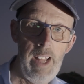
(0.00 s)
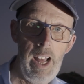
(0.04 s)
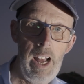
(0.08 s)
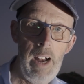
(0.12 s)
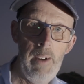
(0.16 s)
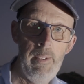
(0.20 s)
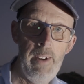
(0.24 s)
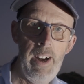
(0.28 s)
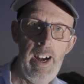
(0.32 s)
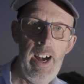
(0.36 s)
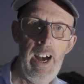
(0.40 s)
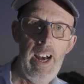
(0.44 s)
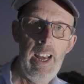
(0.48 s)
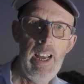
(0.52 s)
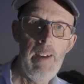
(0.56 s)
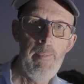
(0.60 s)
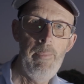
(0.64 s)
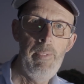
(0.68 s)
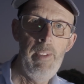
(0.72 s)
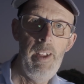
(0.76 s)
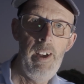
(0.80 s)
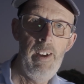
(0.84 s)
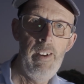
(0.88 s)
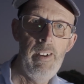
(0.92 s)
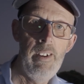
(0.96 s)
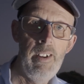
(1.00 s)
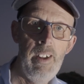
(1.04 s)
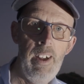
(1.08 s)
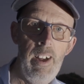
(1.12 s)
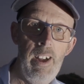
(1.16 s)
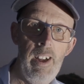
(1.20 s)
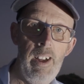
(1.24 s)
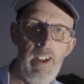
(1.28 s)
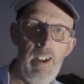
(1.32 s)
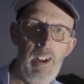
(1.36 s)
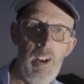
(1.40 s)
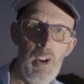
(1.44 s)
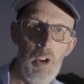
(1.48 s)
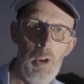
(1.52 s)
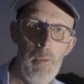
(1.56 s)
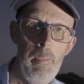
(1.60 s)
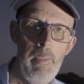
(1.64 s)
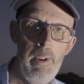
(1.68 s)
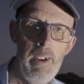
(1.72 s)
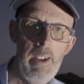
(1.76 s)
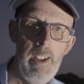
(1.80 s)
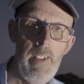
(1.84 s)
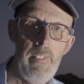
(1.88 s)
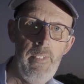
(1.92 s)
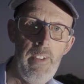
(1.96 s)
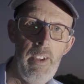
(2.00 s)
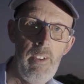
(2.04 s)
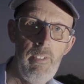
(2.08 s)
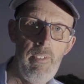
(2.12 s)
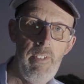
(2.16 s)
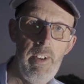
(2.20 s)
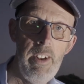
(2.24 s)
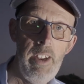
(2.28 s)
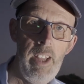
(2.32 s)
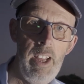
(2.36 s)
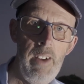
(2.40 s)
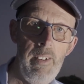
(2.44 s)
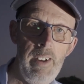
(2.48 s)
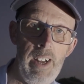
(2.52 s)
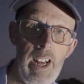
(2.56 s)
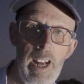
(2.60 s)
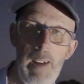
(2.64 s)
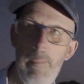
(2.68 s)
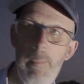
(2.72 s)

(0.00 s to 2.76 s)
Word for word: Now I am not at home in this video.